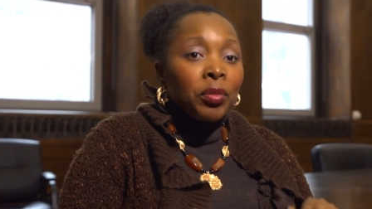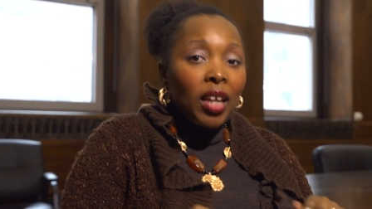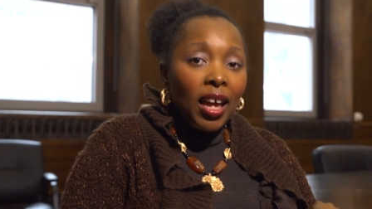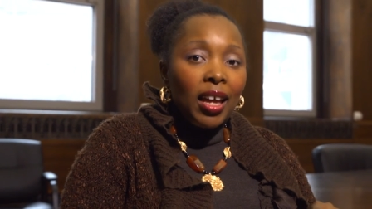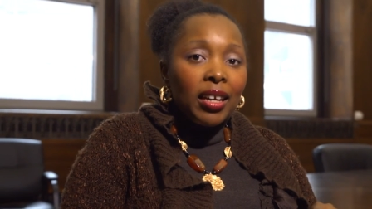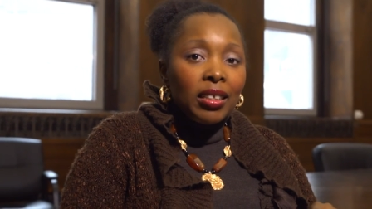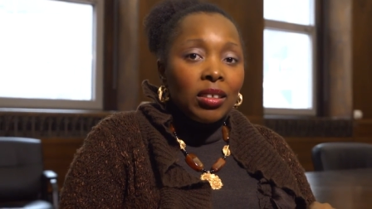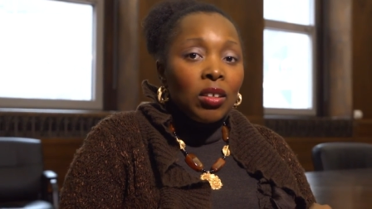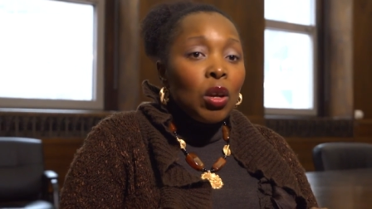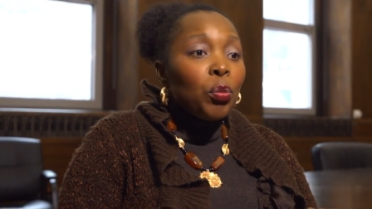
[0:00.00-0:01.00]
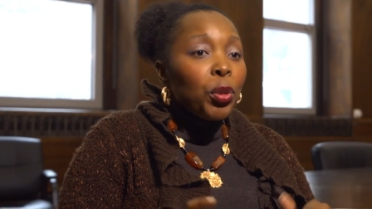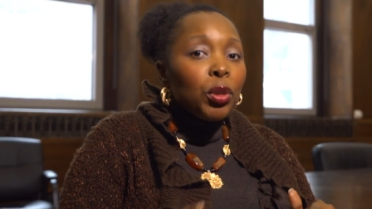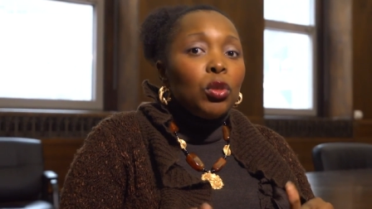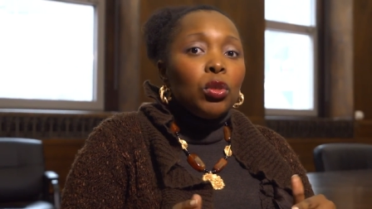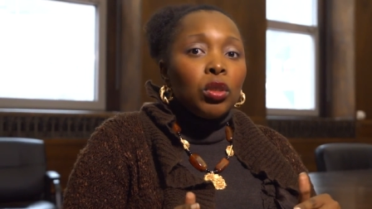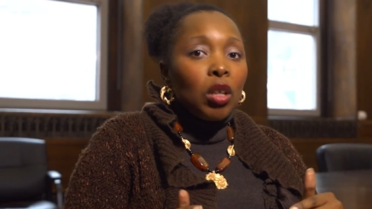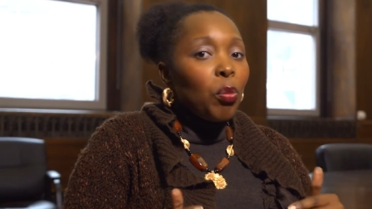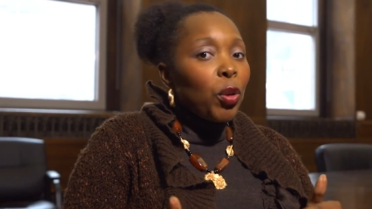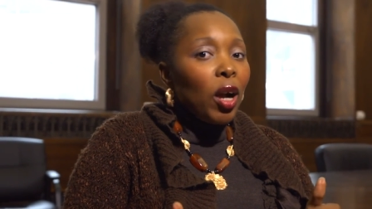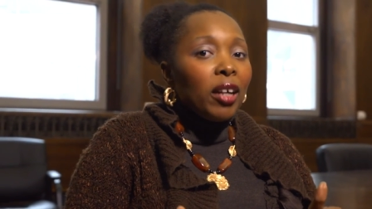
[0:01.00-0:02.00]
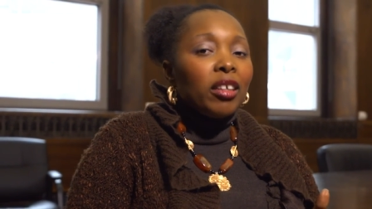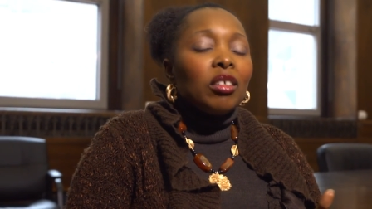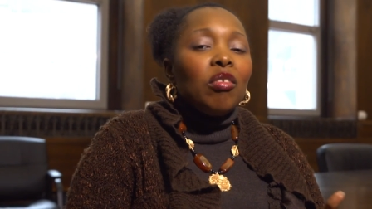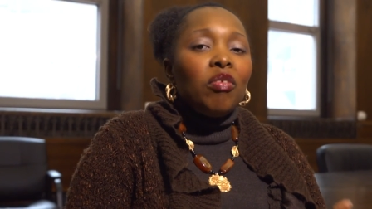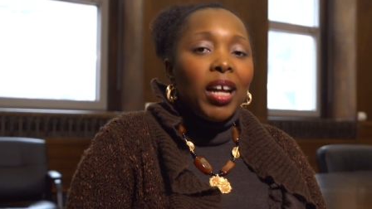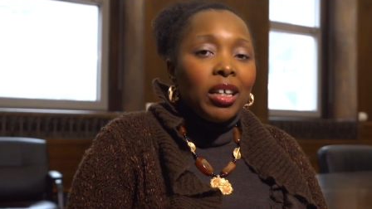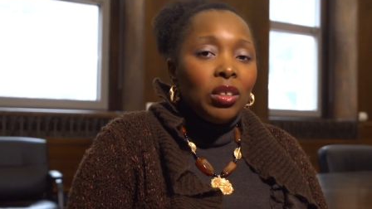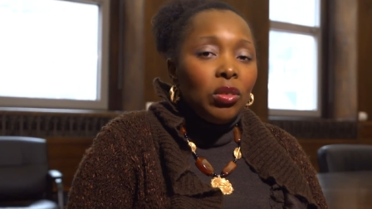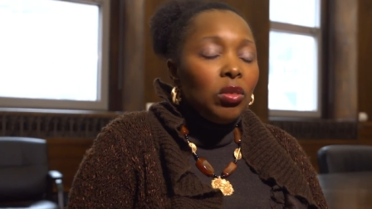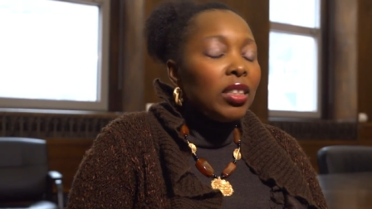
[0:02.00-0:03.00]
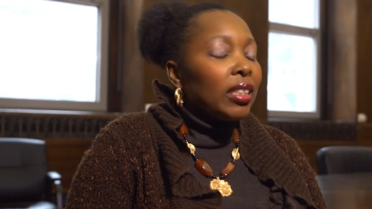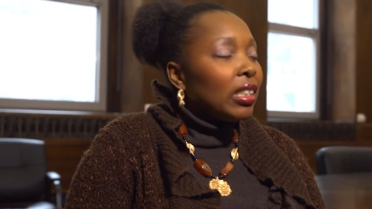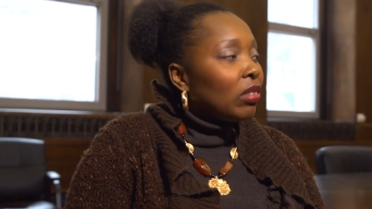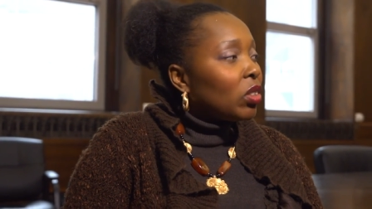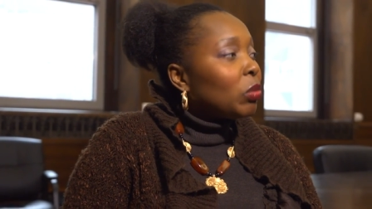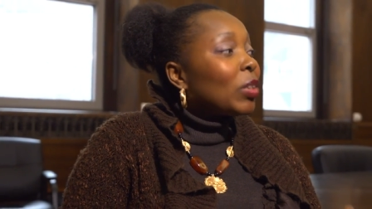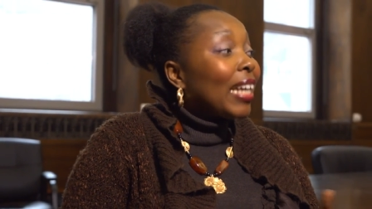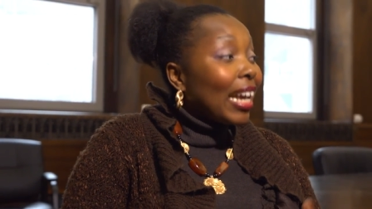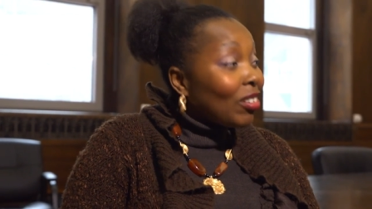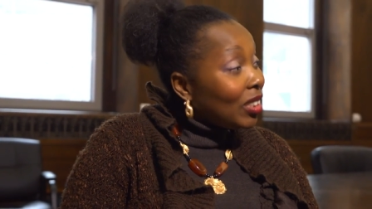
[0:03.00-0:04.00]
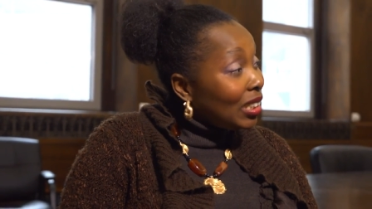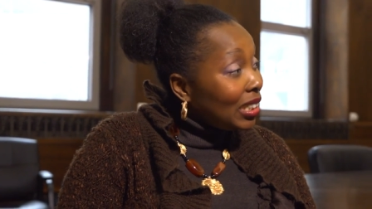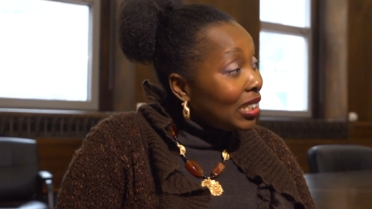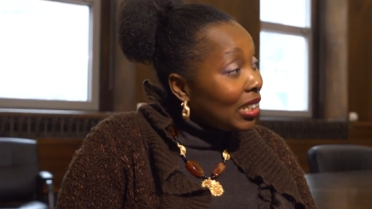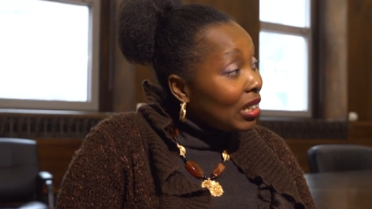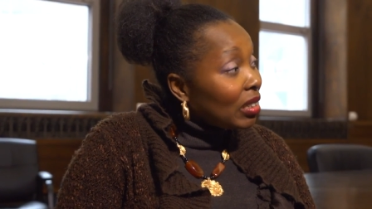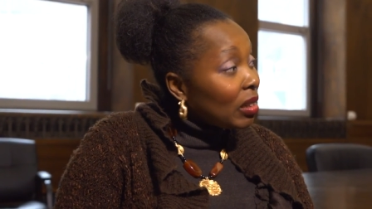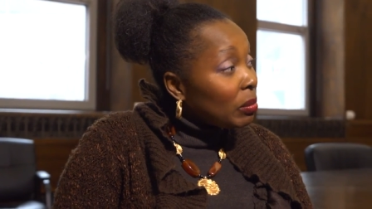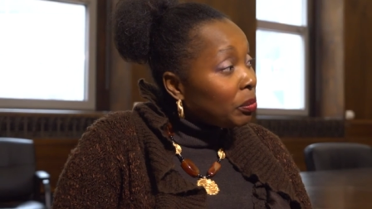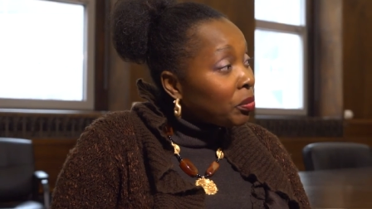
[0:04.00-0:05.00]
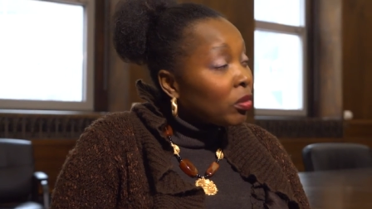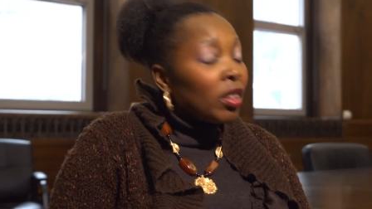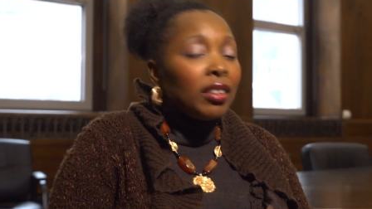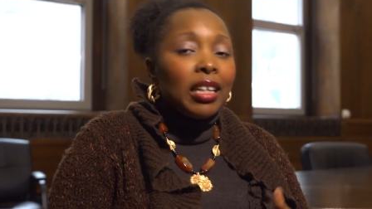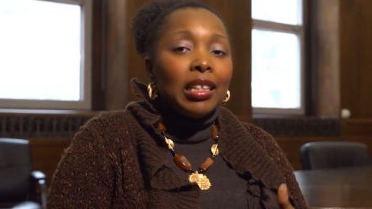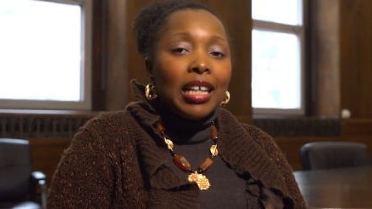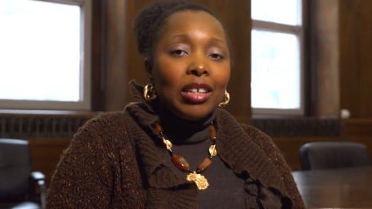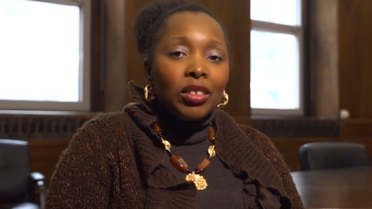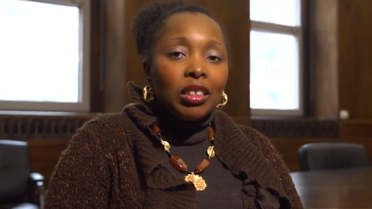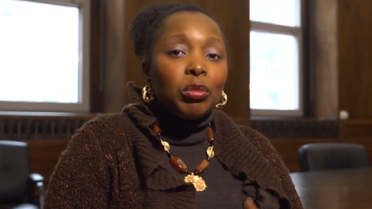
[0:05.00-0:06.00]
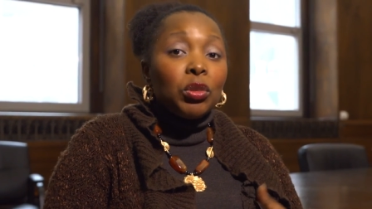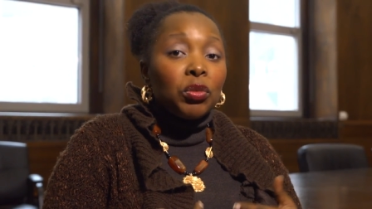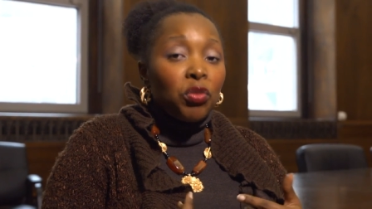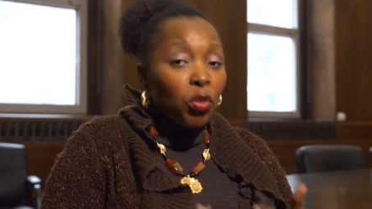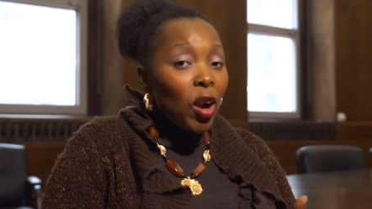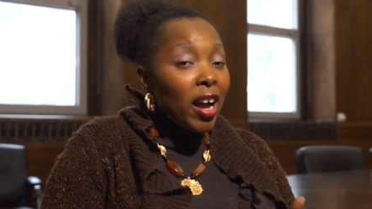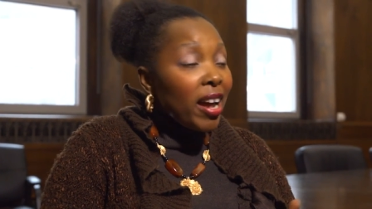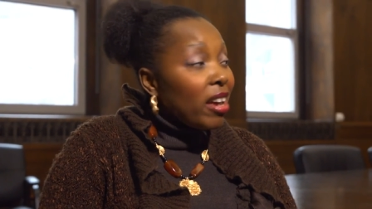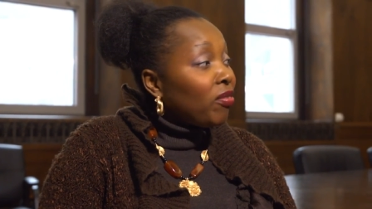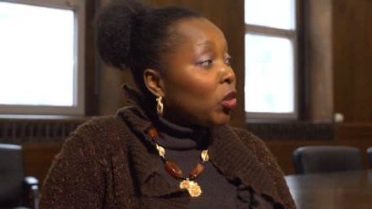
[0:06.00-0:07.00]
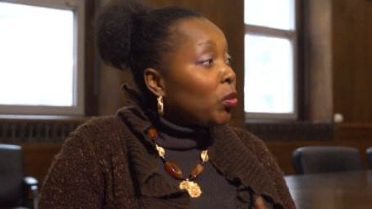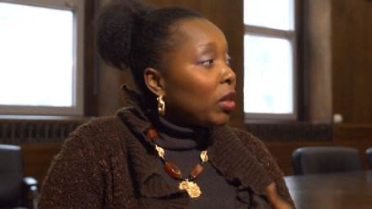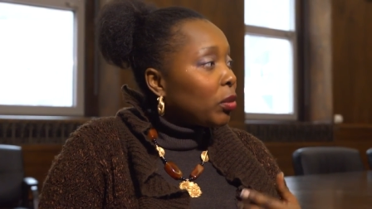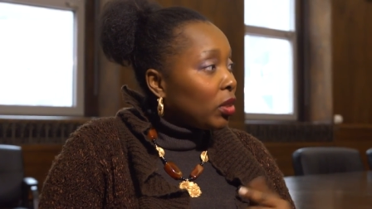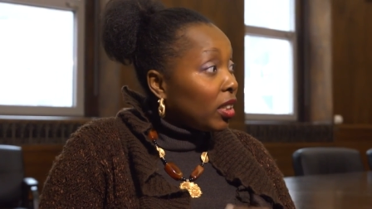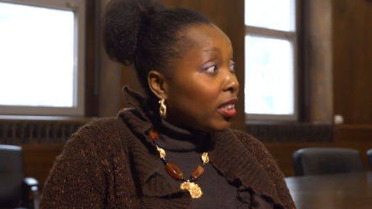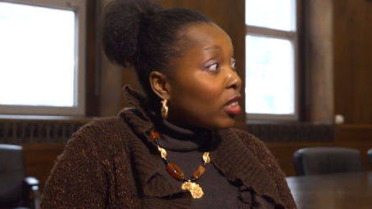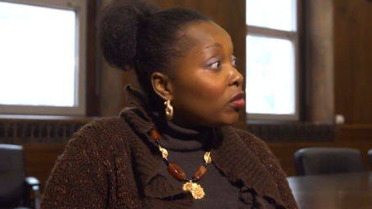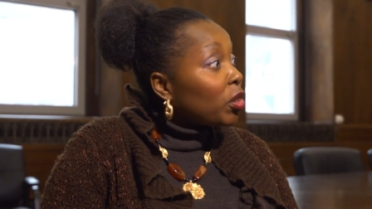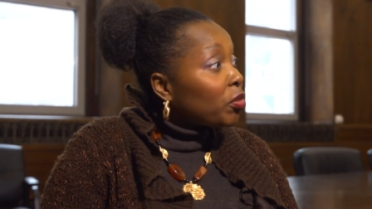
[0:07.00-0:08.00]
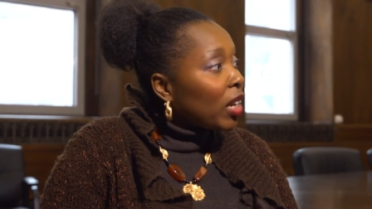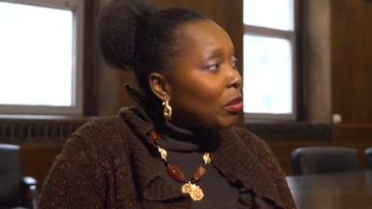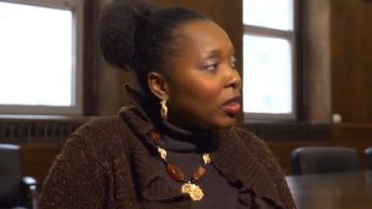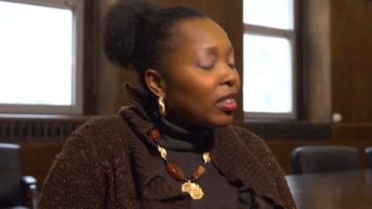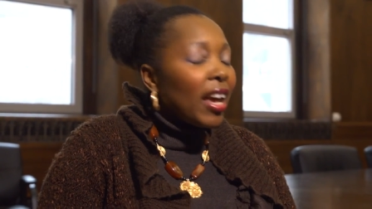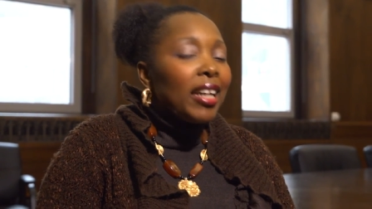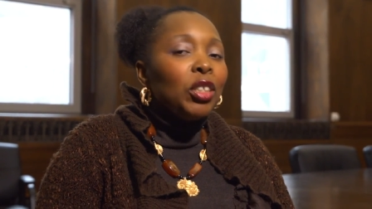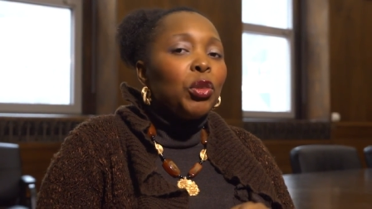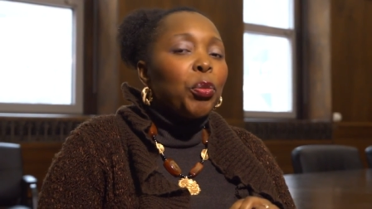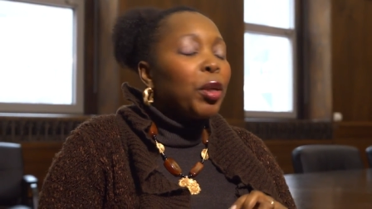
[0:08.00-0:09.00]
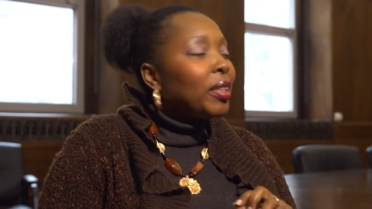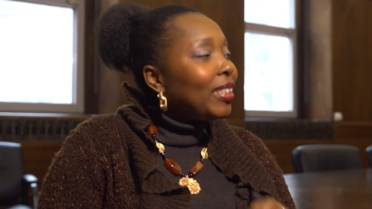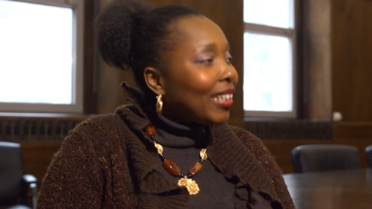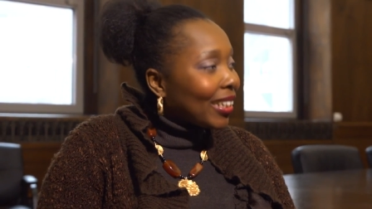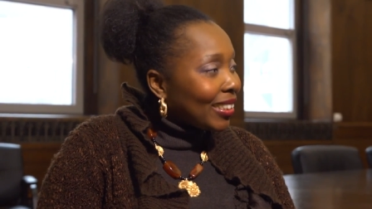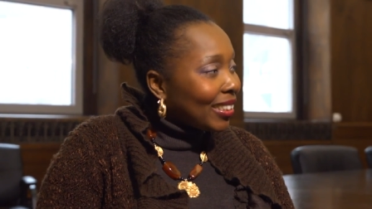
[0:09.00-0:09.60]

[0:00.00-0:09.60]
and produce a product of value that gives them guaranteed income, that allows them to thrive, to be able to take care of their families, and to predict.